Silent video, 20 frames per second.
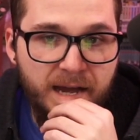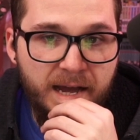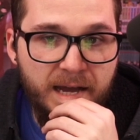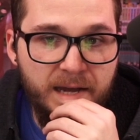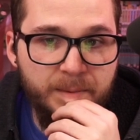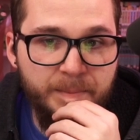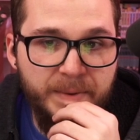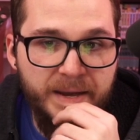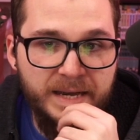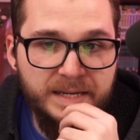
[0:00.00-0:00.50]
I
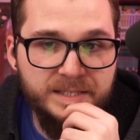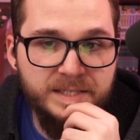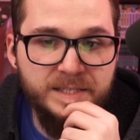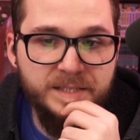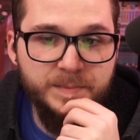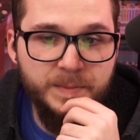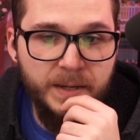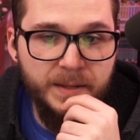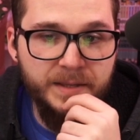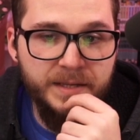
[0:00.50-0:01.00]
imagine it's
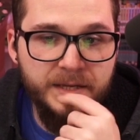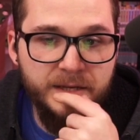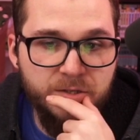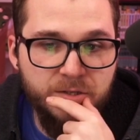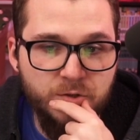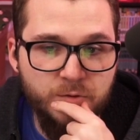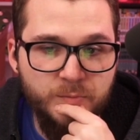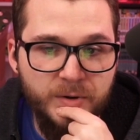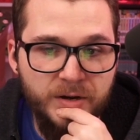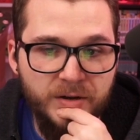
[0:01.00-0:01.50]
probably going
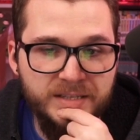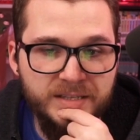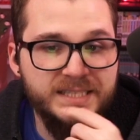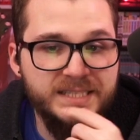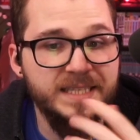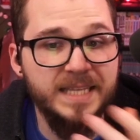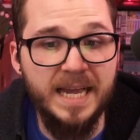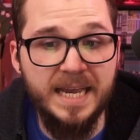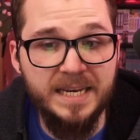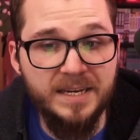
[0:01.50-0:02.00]
to do well. It's
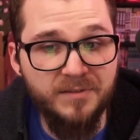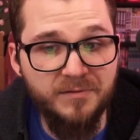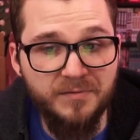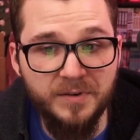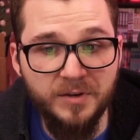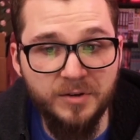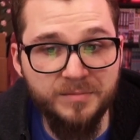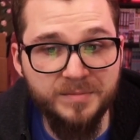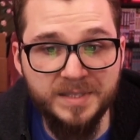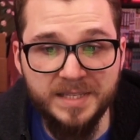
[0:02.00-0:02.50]
Leiden
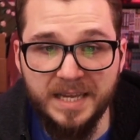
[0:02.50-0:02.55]
Films.